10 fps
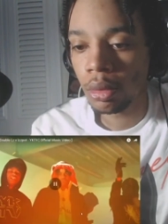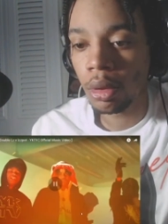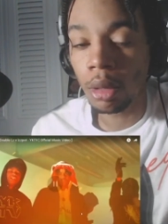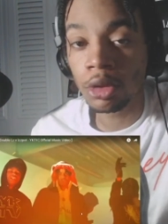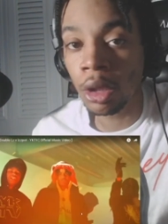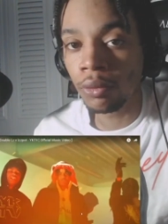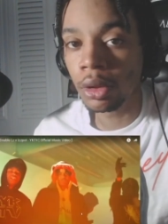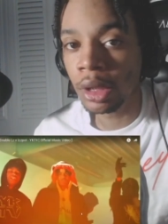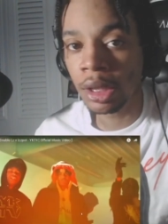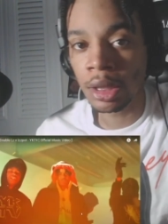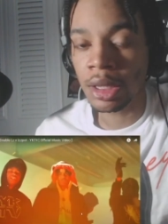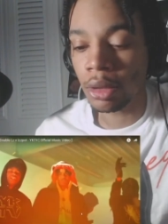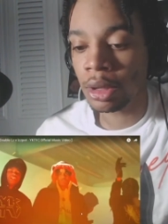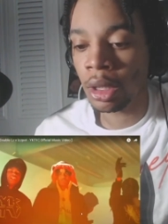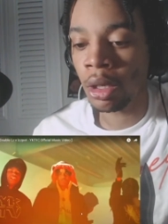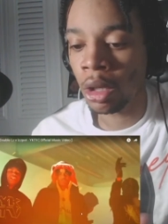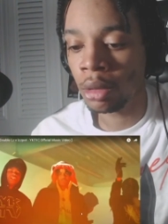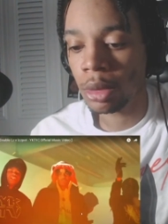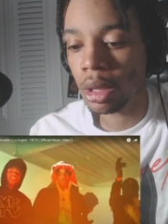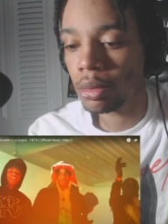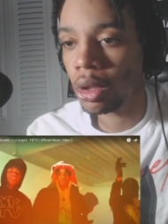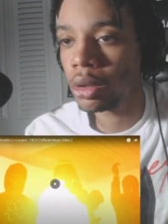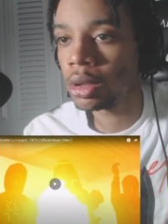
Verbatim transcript: I'm trying to really get this out to you. All right, I'm gonna stop talking.